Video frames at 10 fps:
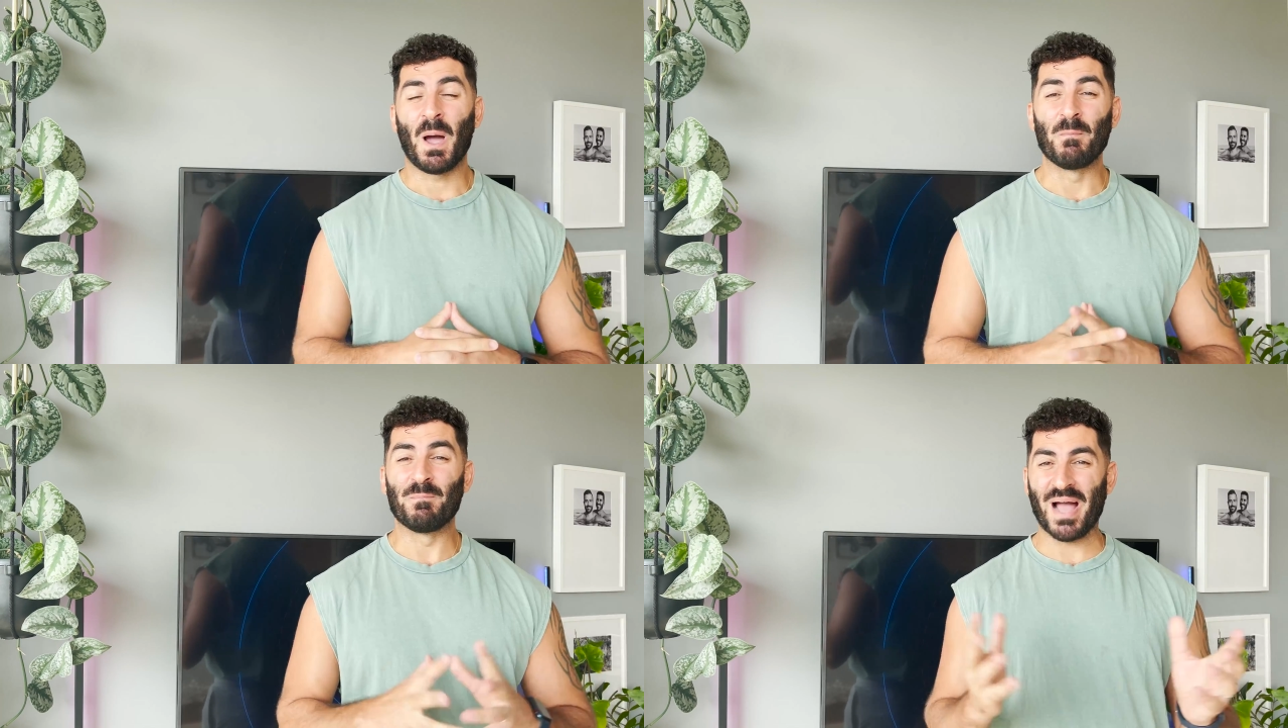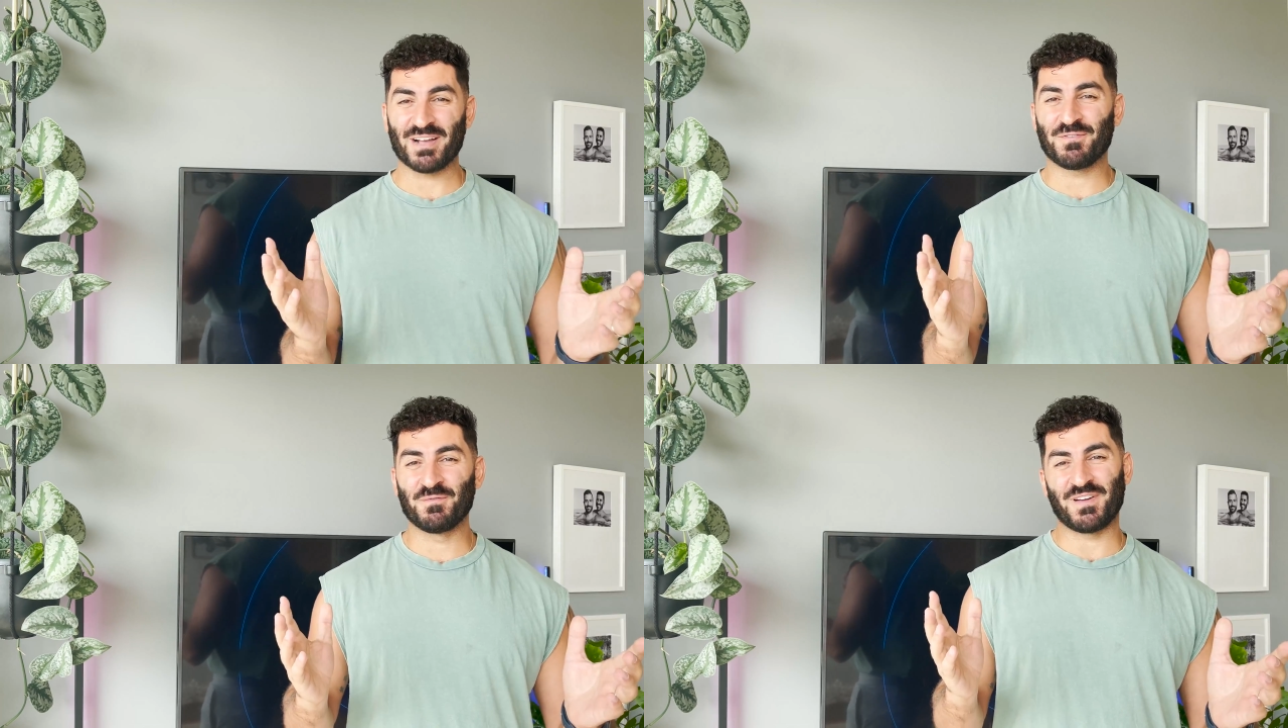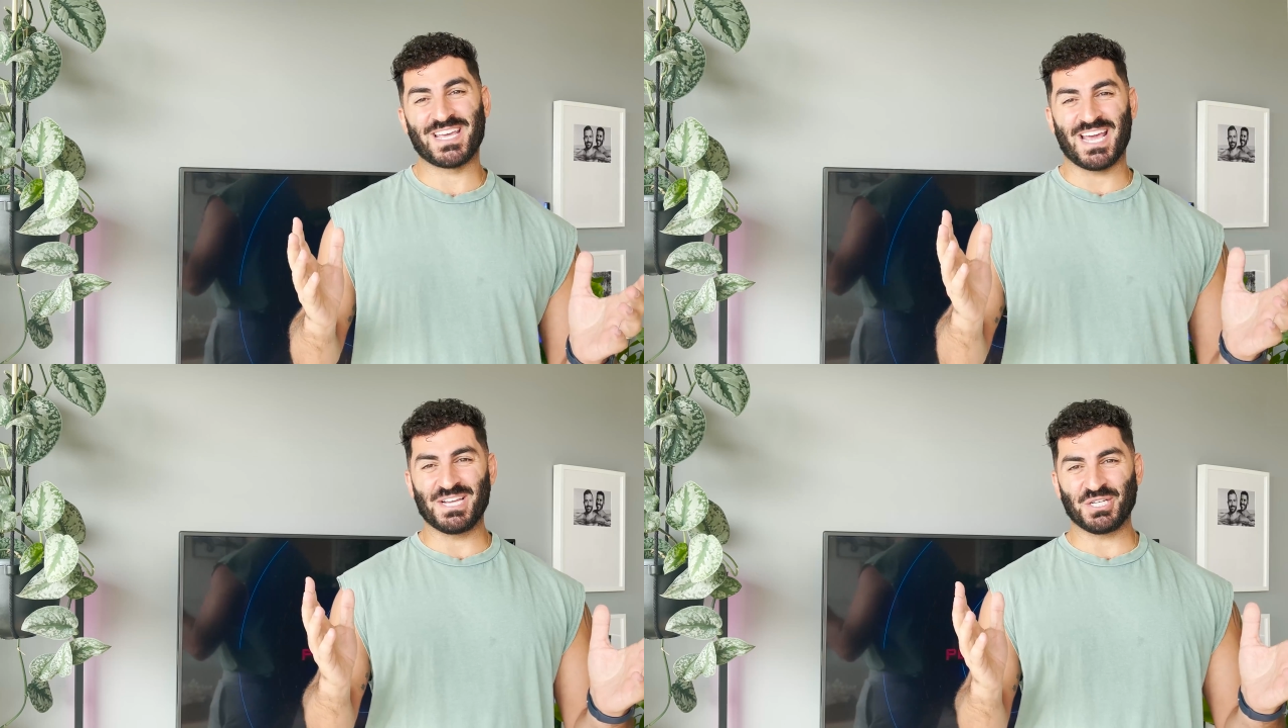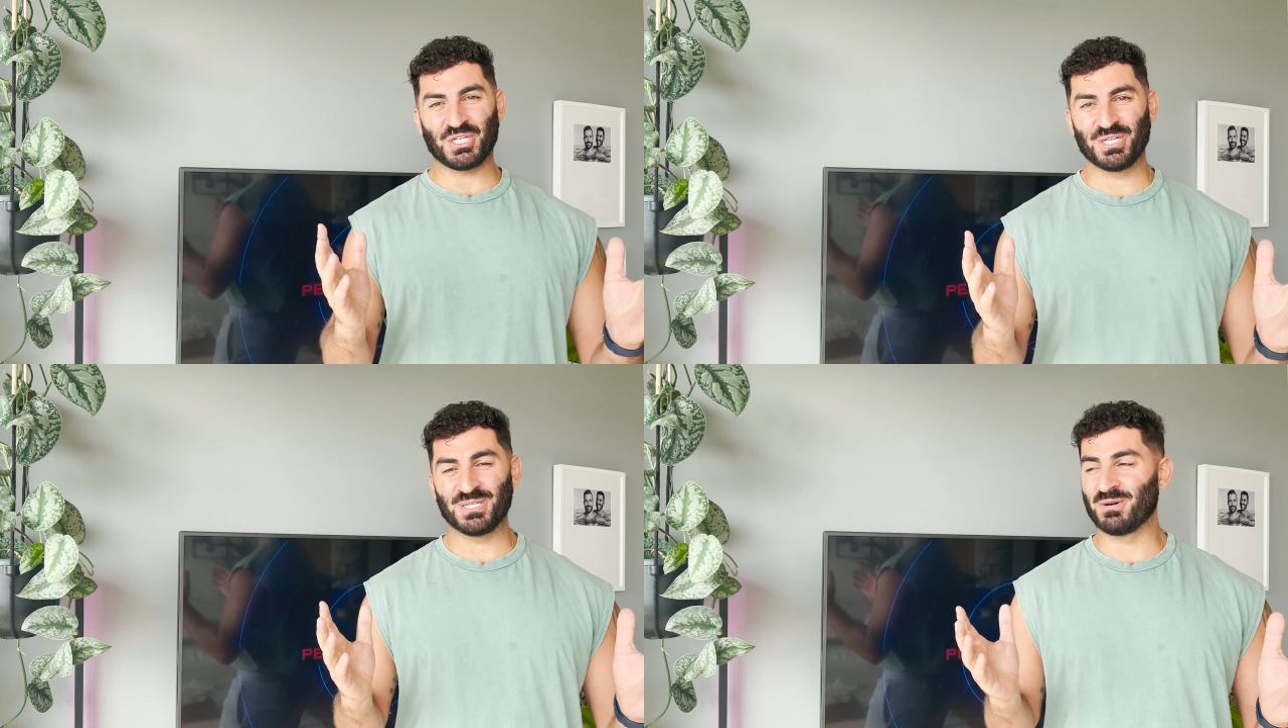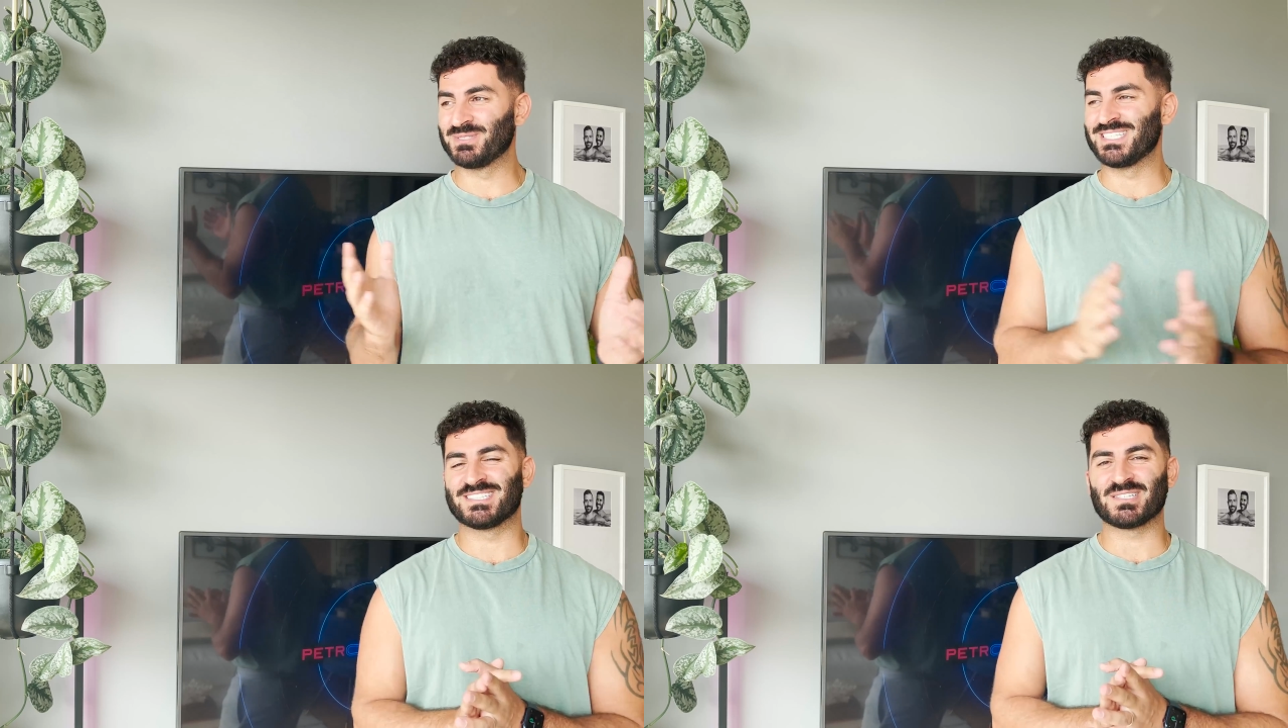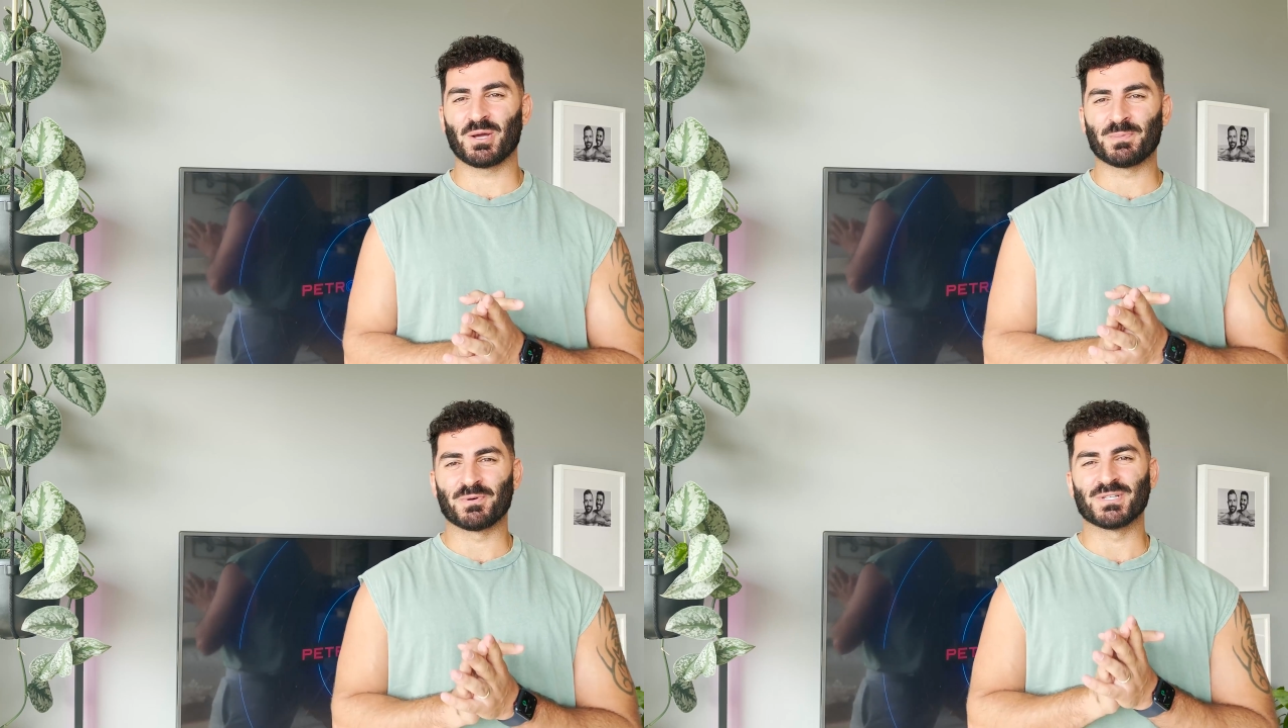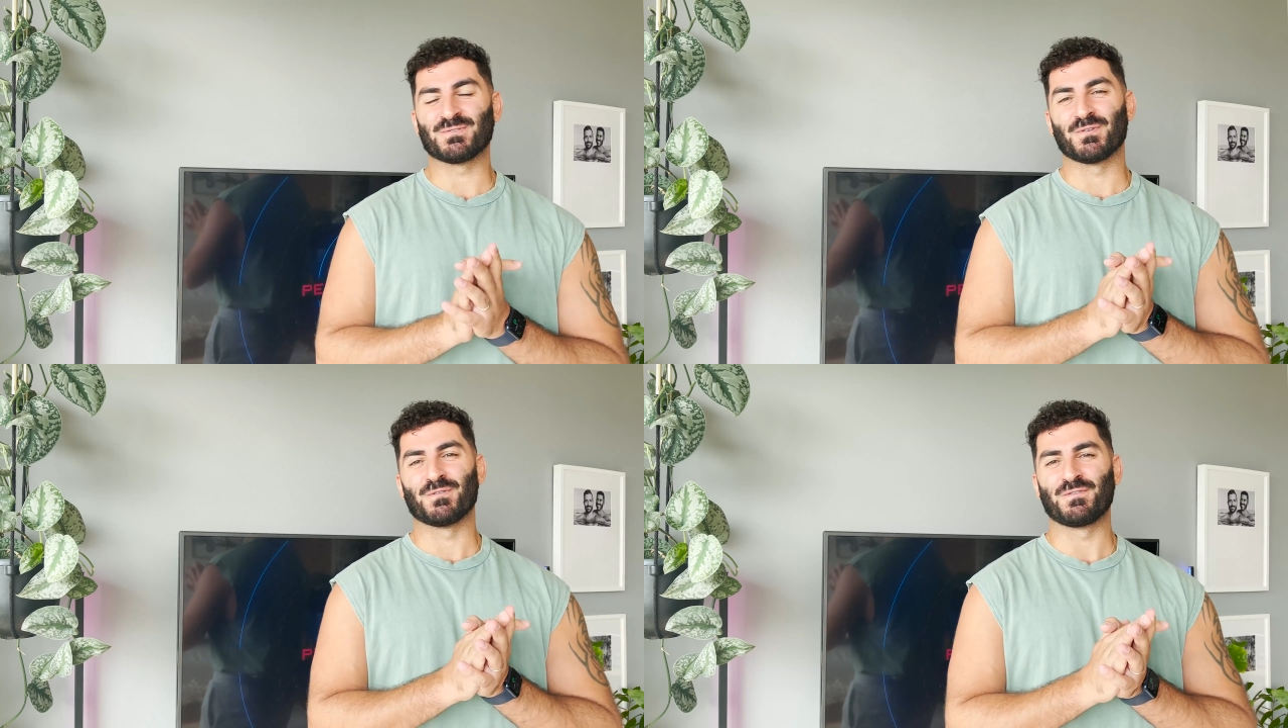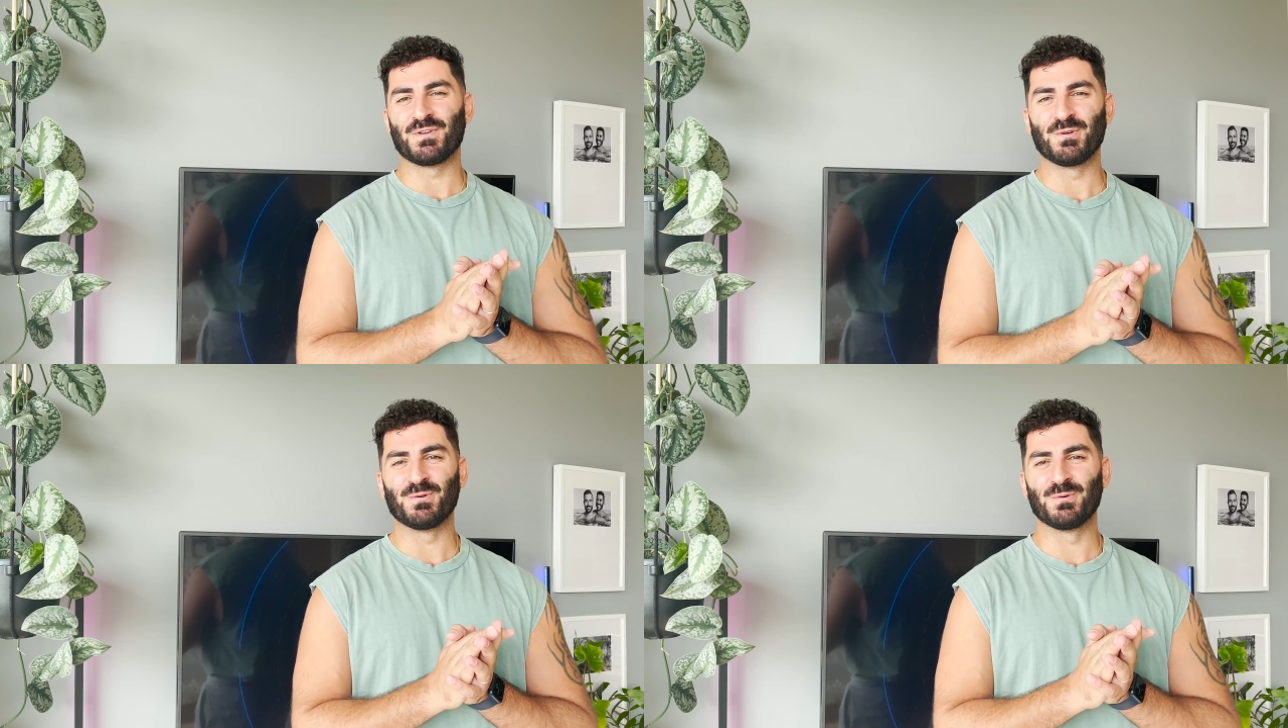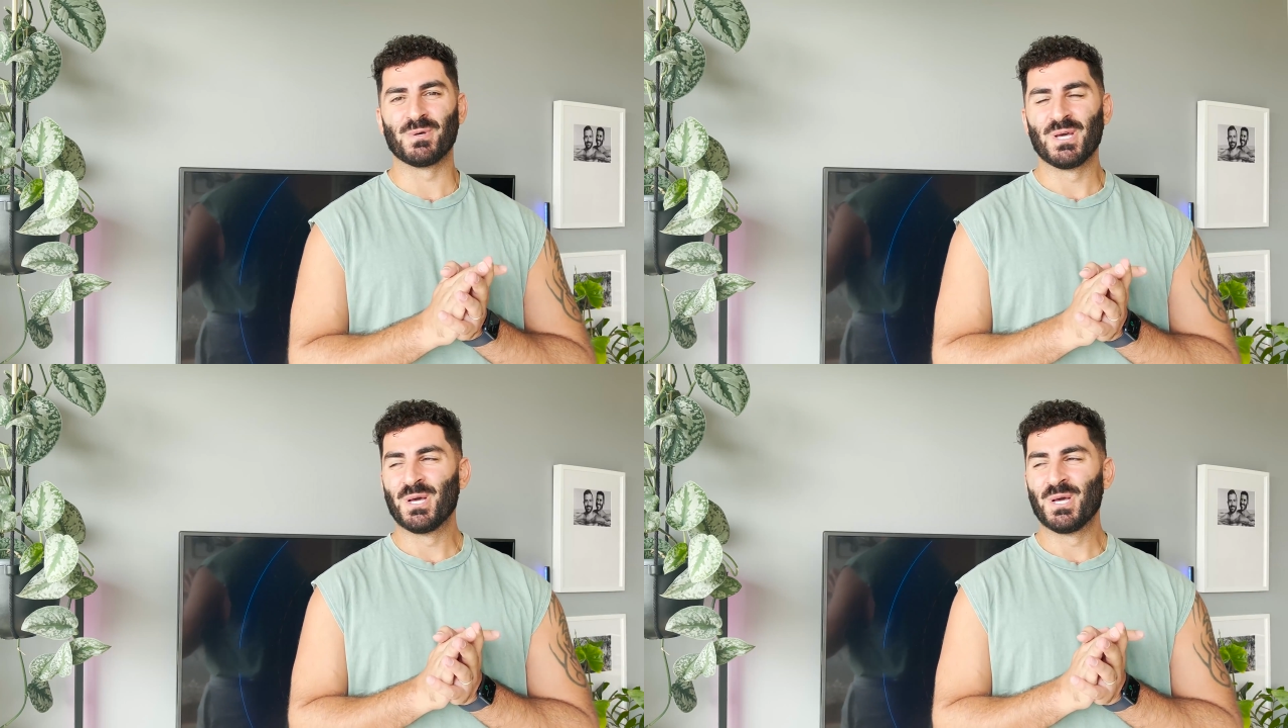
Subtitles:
I'm back from vacation. I was in Cyprus for a few